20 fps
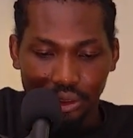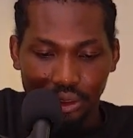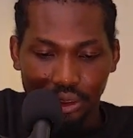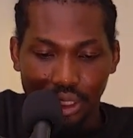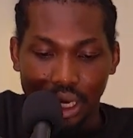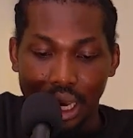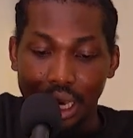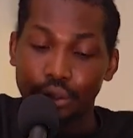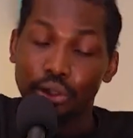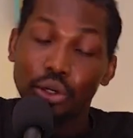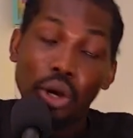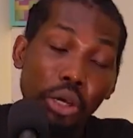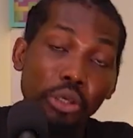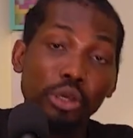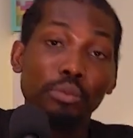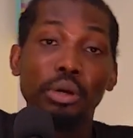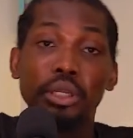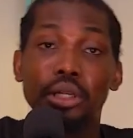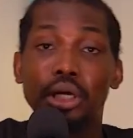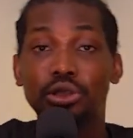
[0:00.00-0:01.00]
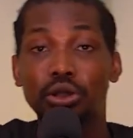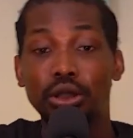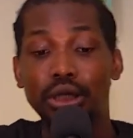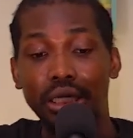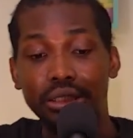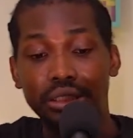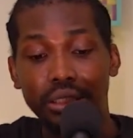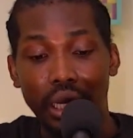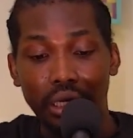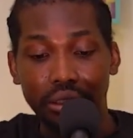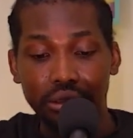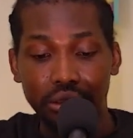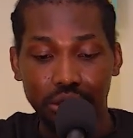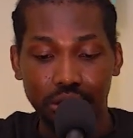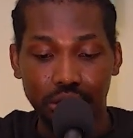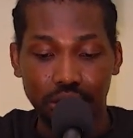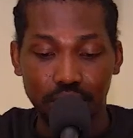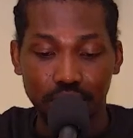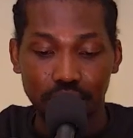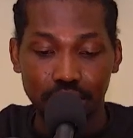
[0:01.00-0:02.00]
I know you may not understand,
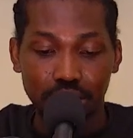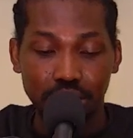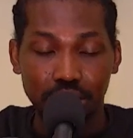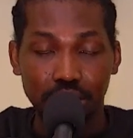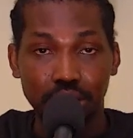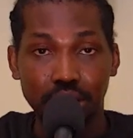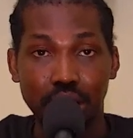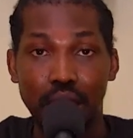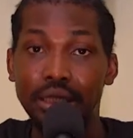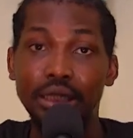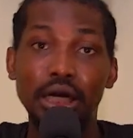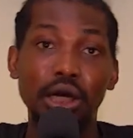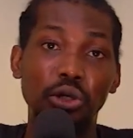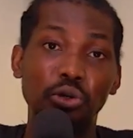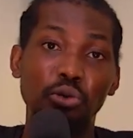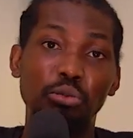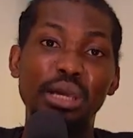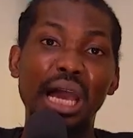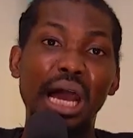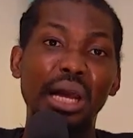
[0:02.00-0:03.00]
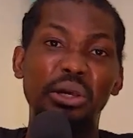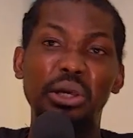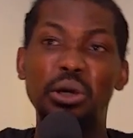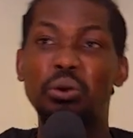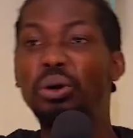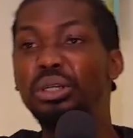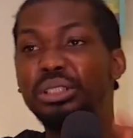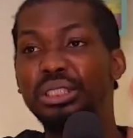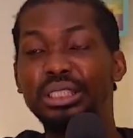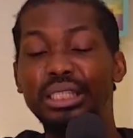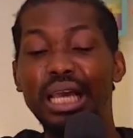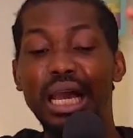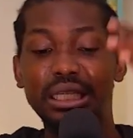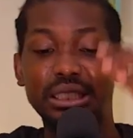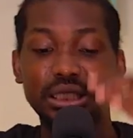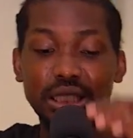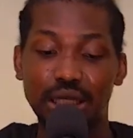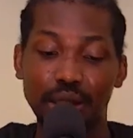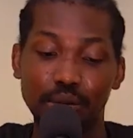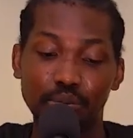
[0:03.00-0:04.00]
and then you'll be arguing, what's this guy
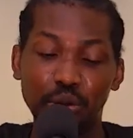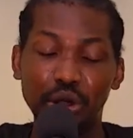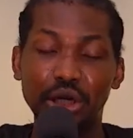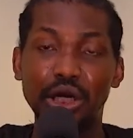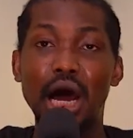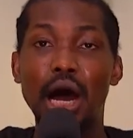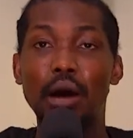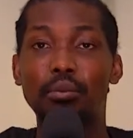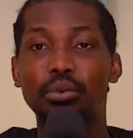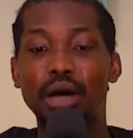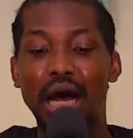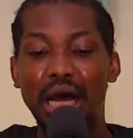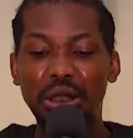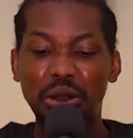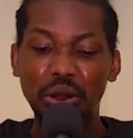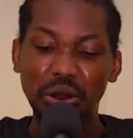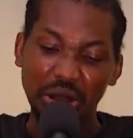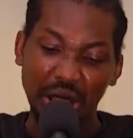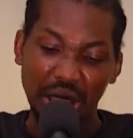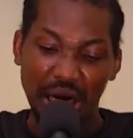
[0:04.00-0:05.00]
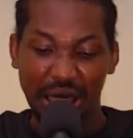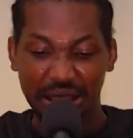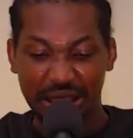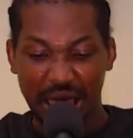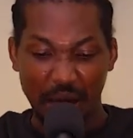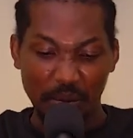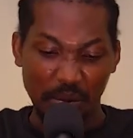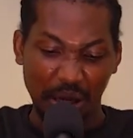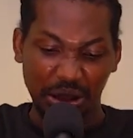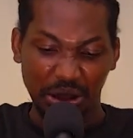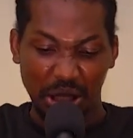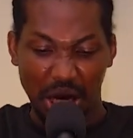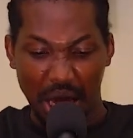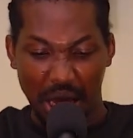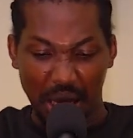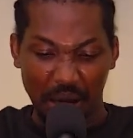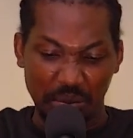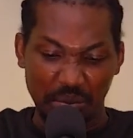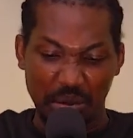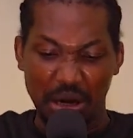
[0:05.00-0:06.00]
saying? Put it up. I don't understand
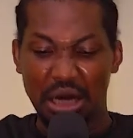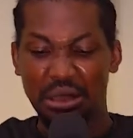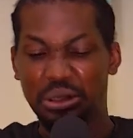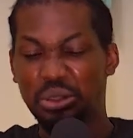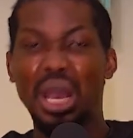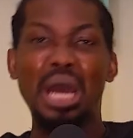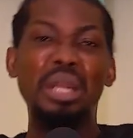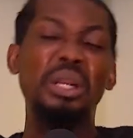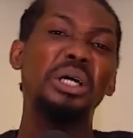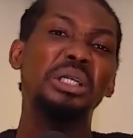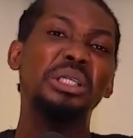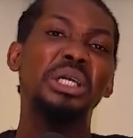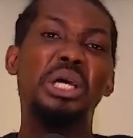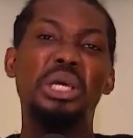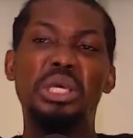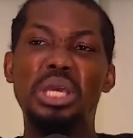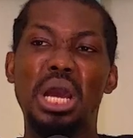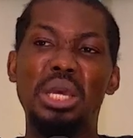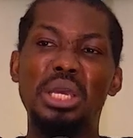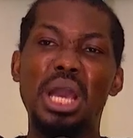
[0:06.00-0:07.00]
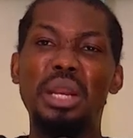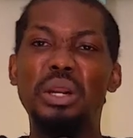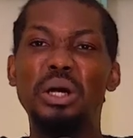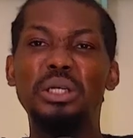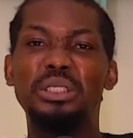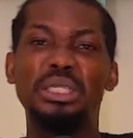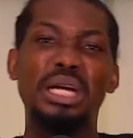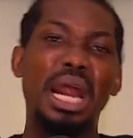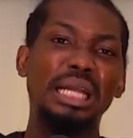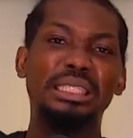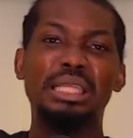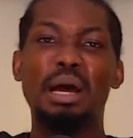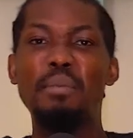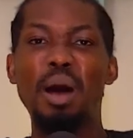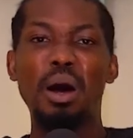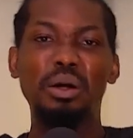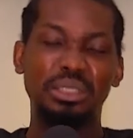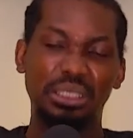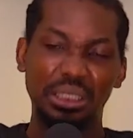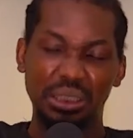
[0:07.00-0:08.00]
Bitcoin, but you are not, you are, you are not right
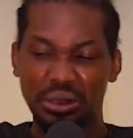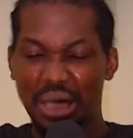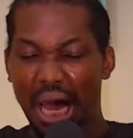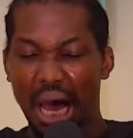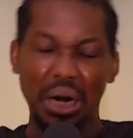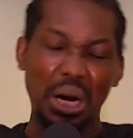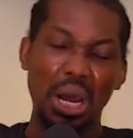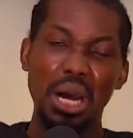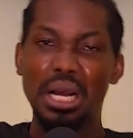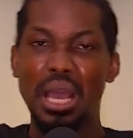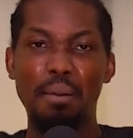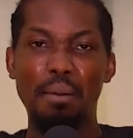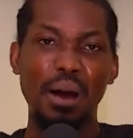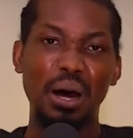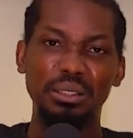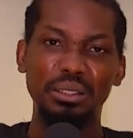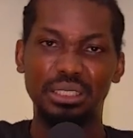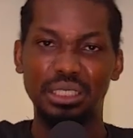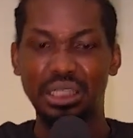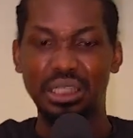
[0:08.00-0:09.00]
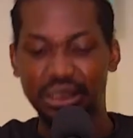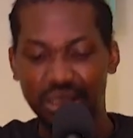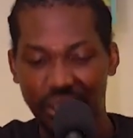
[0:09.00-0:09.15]
about it. You are wrong about it.